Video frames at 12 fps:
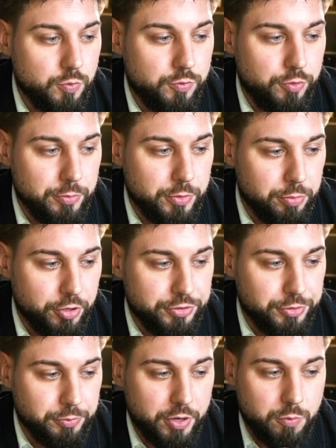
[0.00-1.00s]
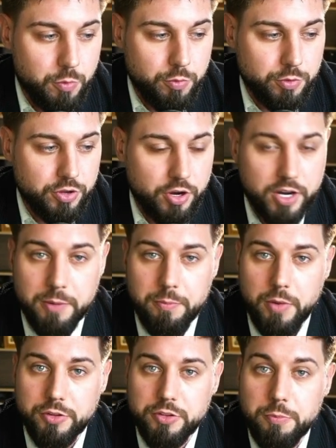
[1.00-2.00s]
from the bottom here where we're talking
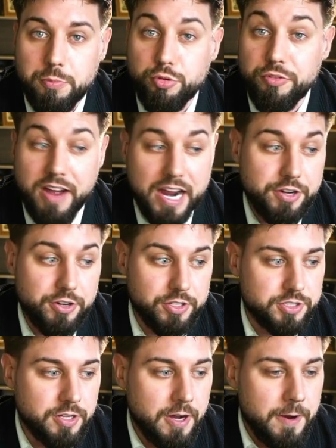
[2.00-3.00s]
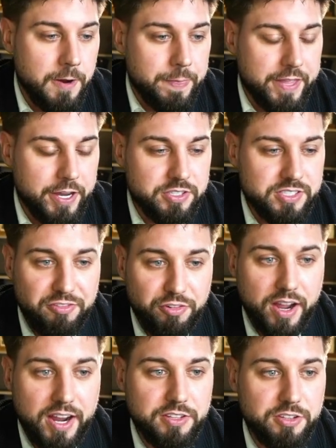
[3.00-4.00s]
about providers. There's a
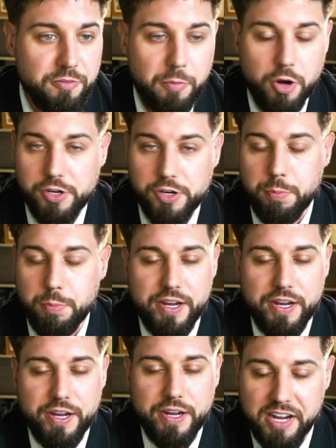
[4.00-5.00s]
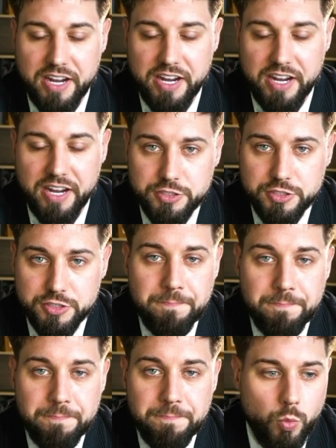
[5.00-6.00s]
variety of marketplace providers
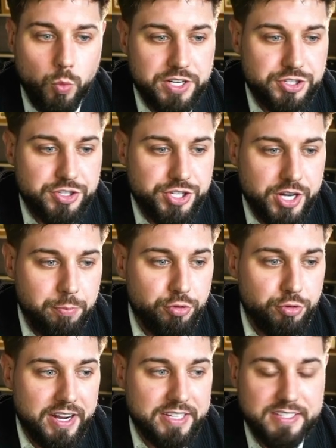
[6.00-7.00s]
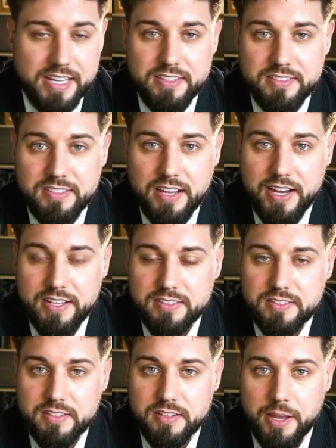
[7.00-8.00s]
which provides
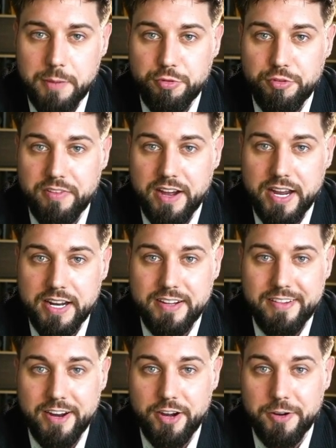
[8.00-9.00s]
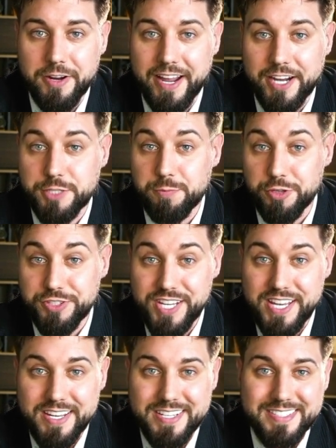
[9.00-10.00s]
insights, they provide their
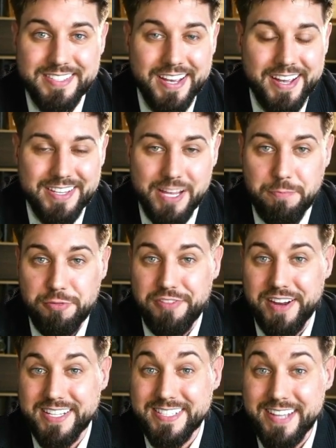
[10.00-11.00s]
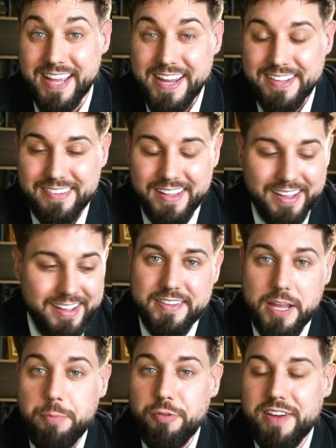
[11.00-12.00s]
expertise, they provide data.
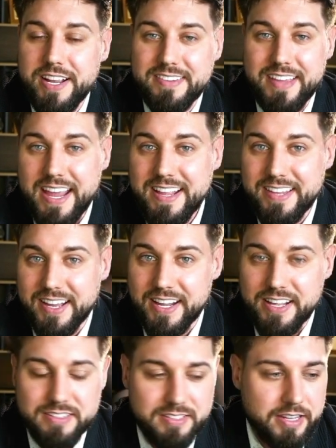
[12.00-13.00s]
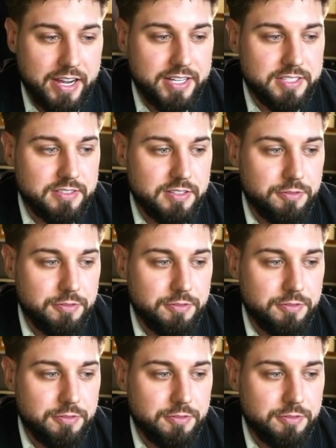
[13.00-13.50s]
They provide data and insights